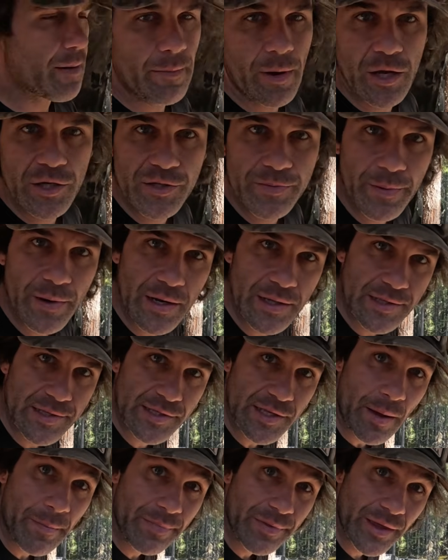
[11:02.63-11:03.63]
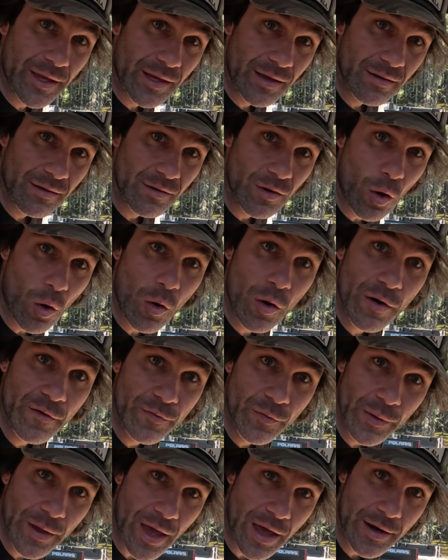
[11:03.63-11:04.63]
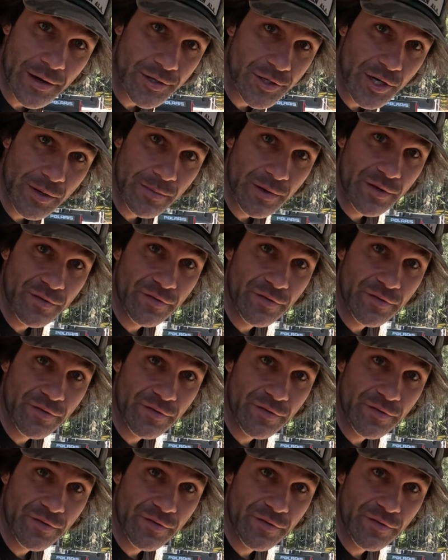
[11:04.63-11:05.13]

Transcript: much, but it's something. Or if we had a chimney